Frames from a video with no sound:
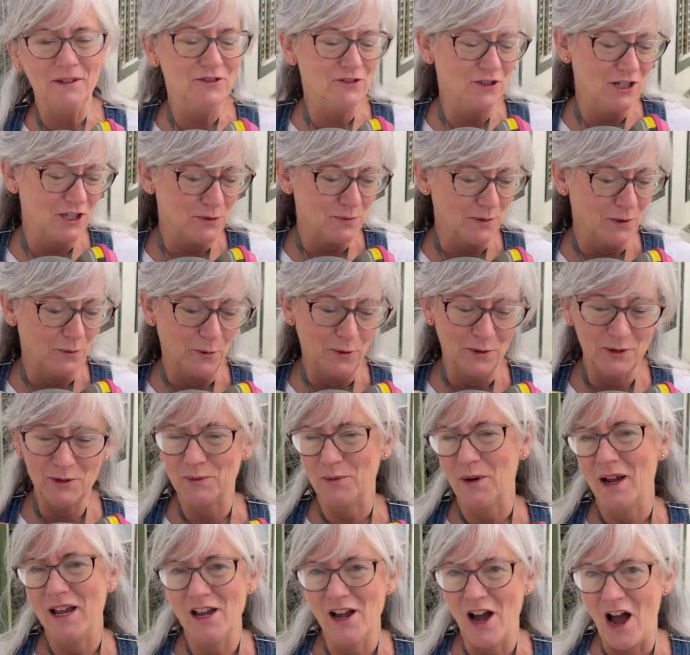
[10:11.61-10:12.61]
My judgment was
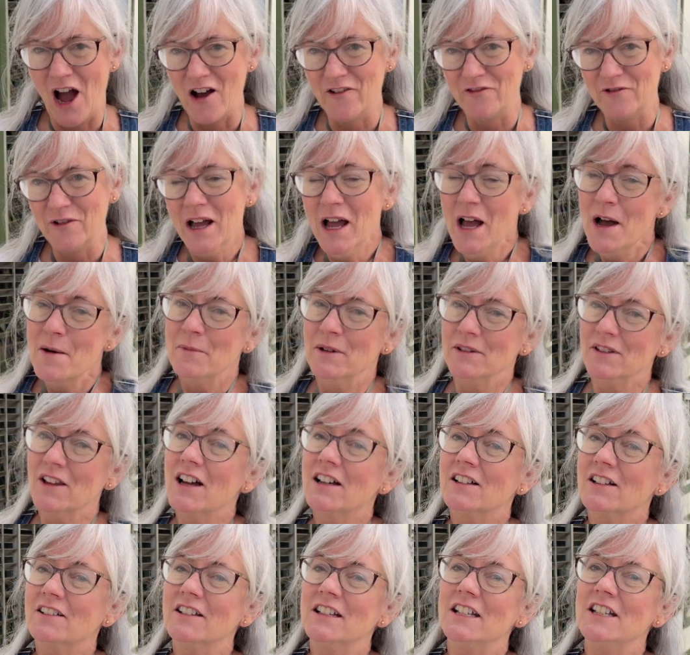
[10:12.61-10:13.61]
way off. But
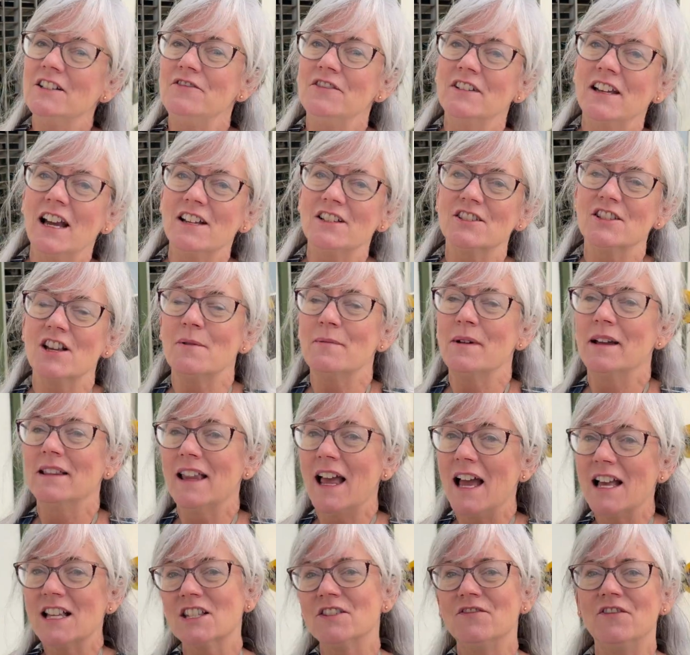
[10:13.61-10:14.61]
luckily, if you guys saw my
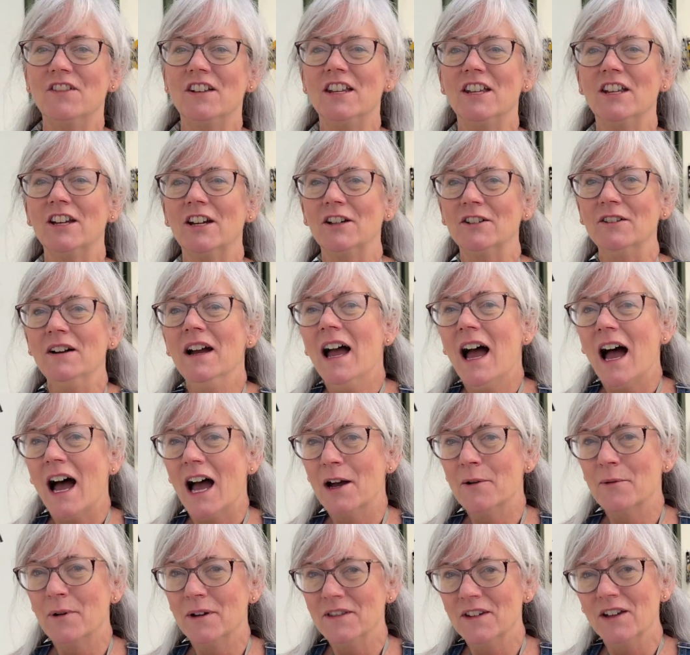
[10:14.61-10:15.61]
last video,
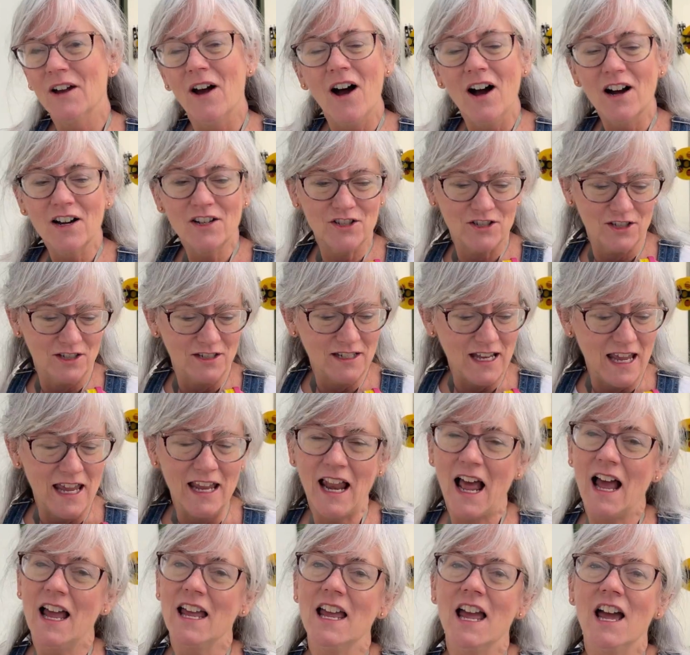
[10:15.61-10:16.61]
I won the auction
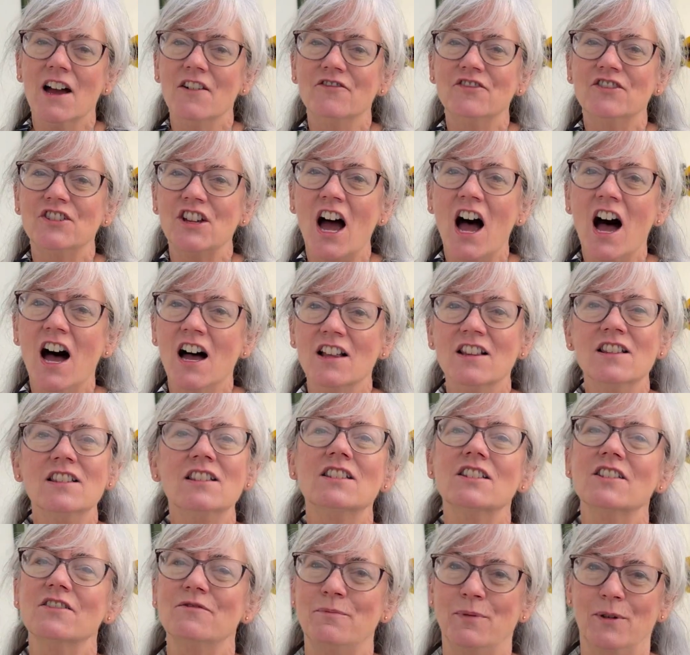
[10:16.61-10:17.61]
and I have
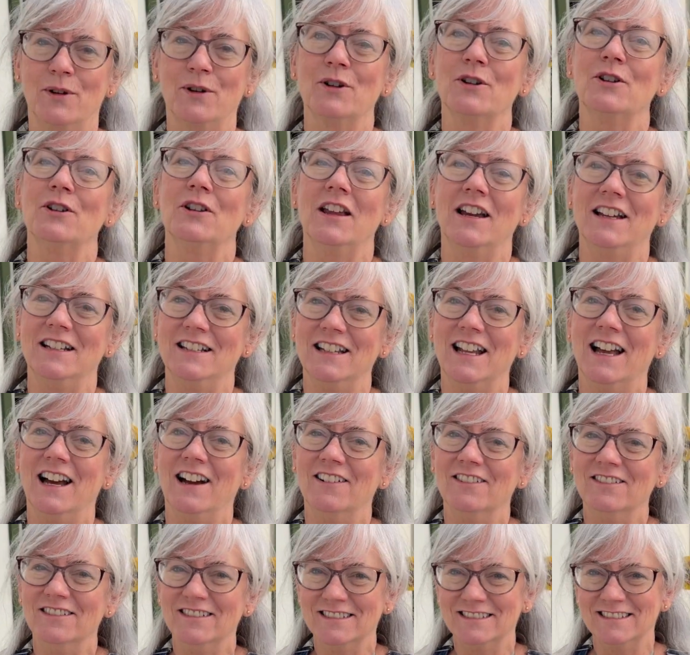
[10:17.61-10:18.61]
tons of perlite
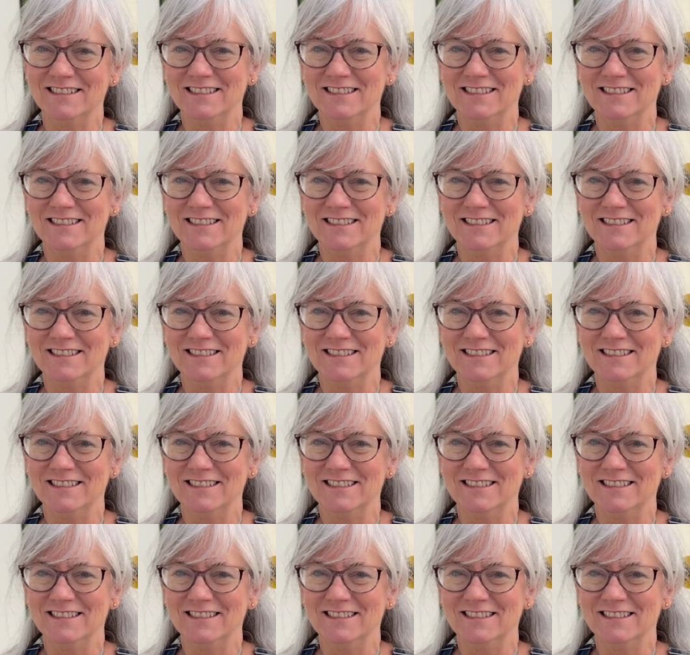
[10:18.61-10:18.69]
now.